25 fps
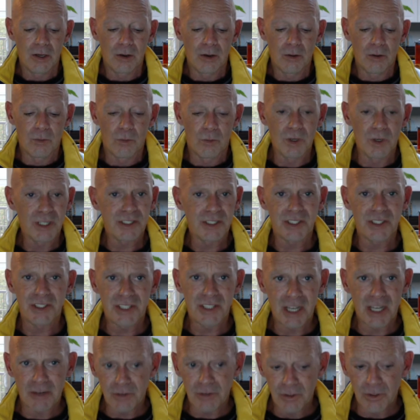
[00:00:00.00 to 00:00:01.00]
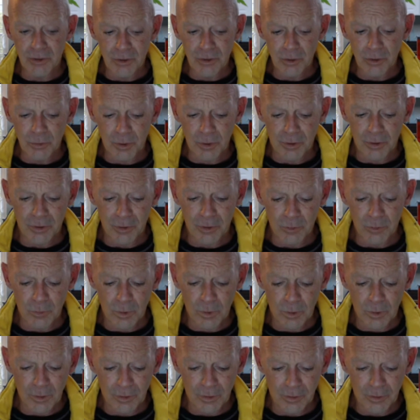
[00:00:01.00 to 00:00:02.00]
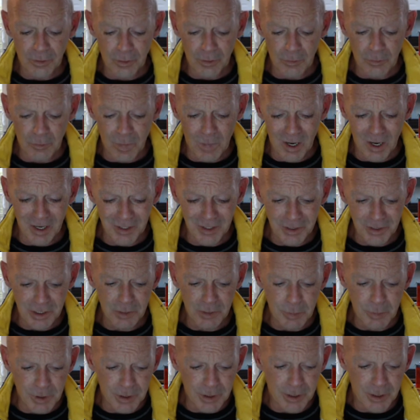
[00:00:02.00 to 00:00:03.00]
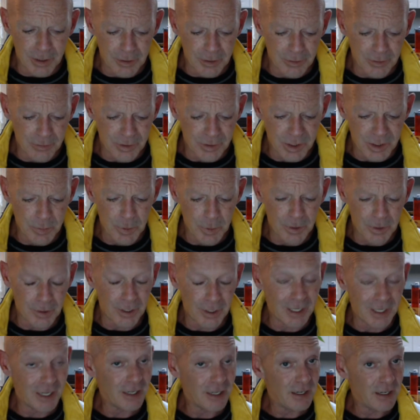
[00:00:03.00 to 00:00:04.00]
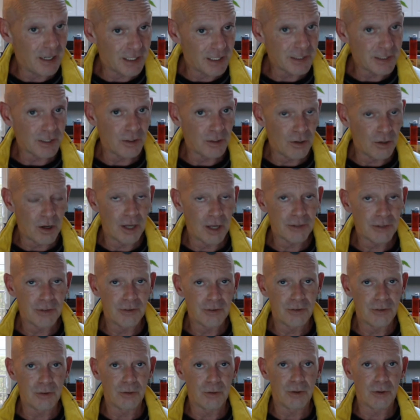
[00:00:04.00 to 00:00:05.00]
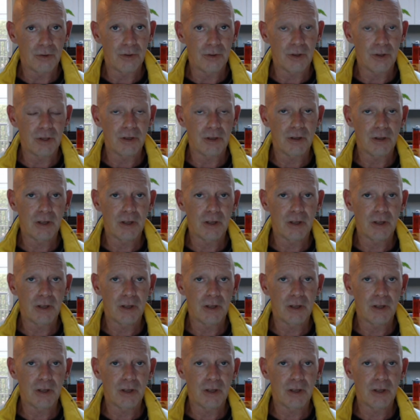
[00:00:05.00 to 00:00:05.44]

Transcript: What does this have to do with mind speak and spirit? It has a lot to do with it.